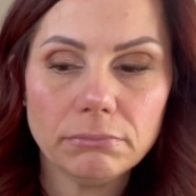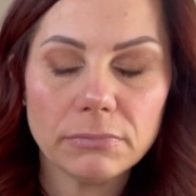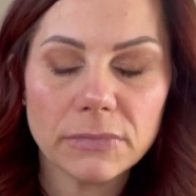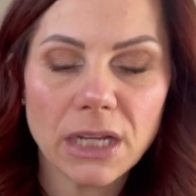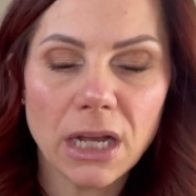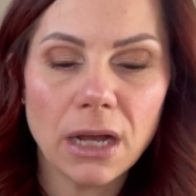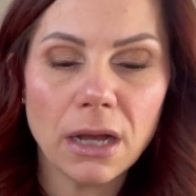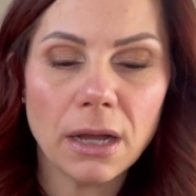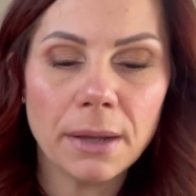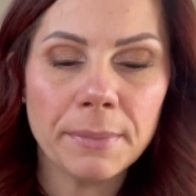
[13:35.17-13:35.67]

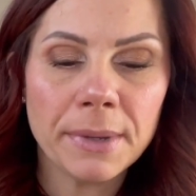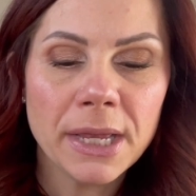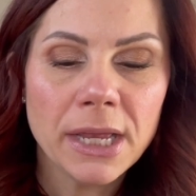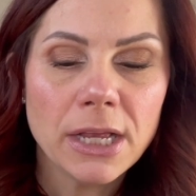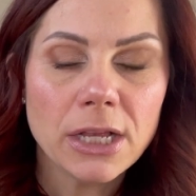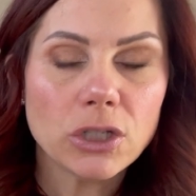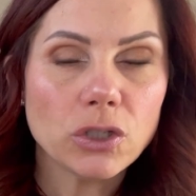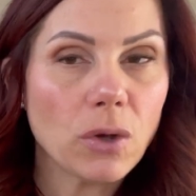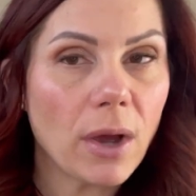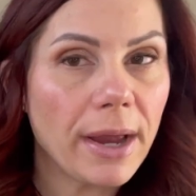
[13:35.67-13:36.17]
Um,
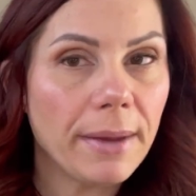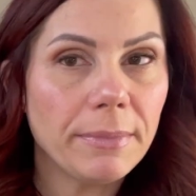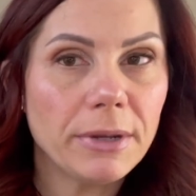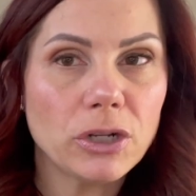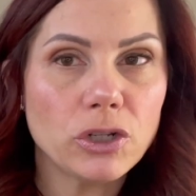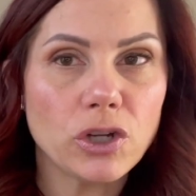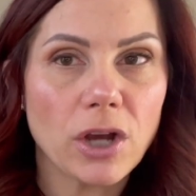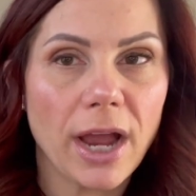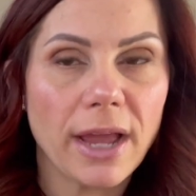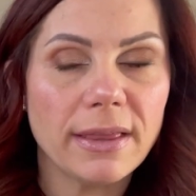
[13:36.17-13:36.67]
so I'm going
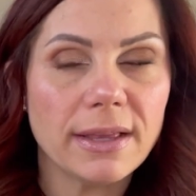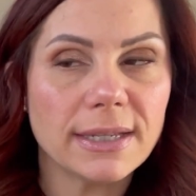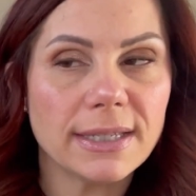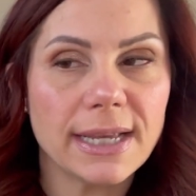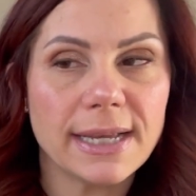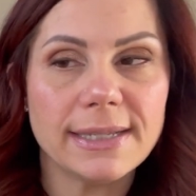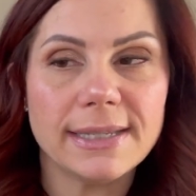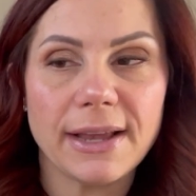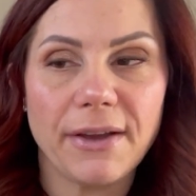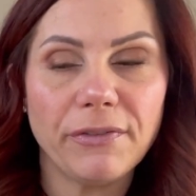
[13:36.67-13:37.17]
to try this.
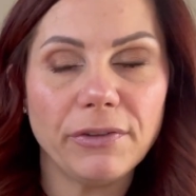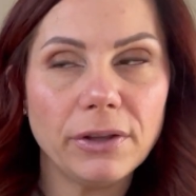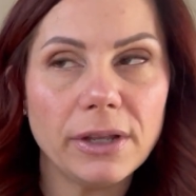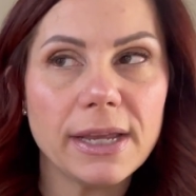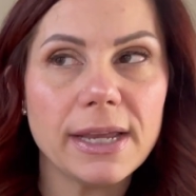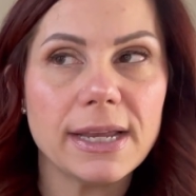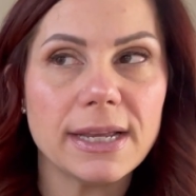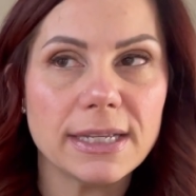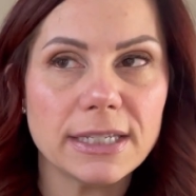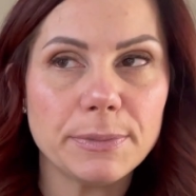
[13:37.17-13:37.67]
It
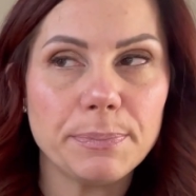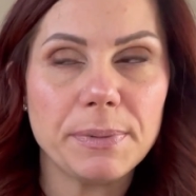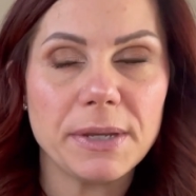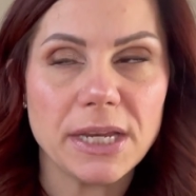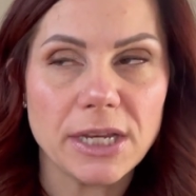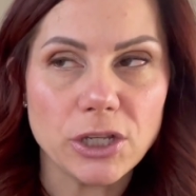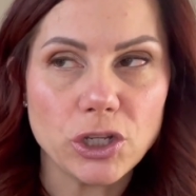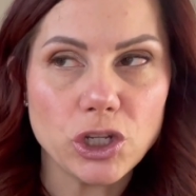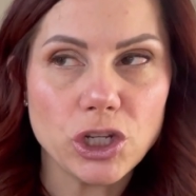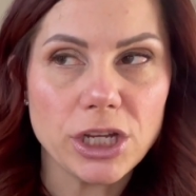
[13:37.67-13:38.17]
definitely is
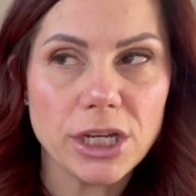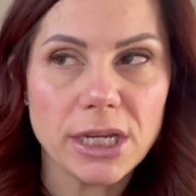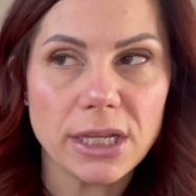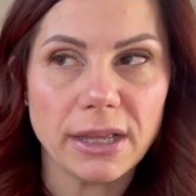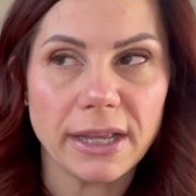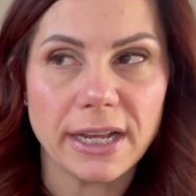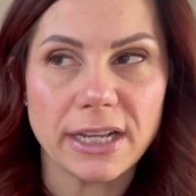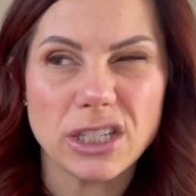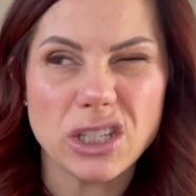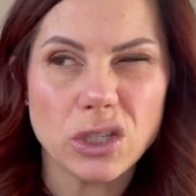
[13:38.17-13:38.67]
peachy,
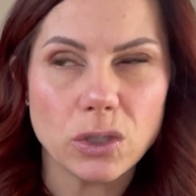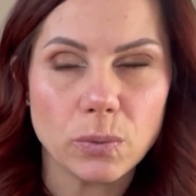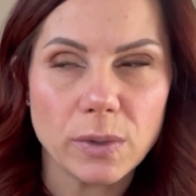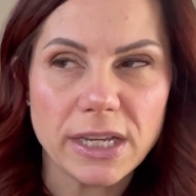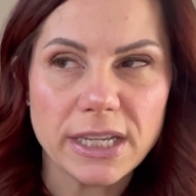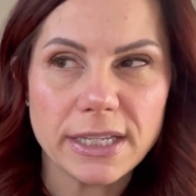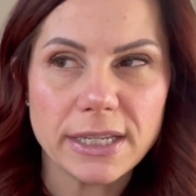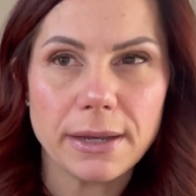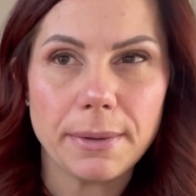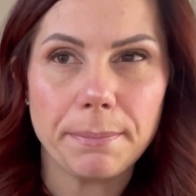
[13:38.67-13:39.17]
like a
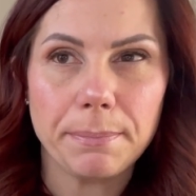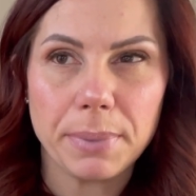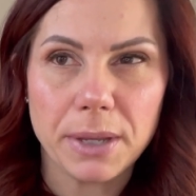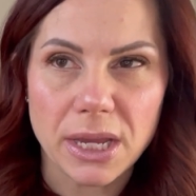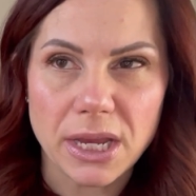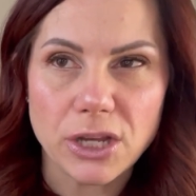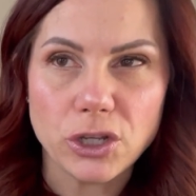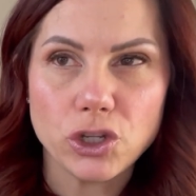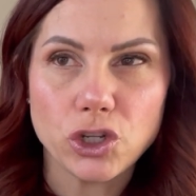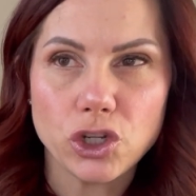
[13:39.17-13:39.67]
sweet
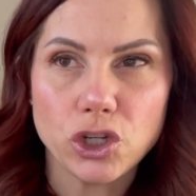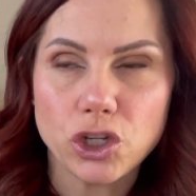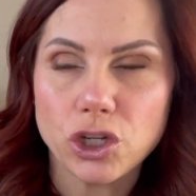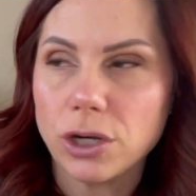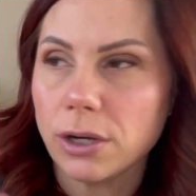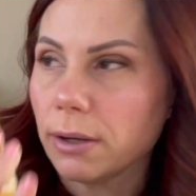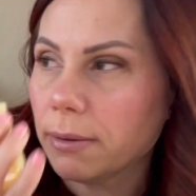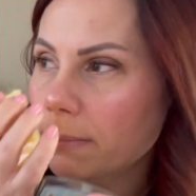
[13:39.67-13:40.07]
peach.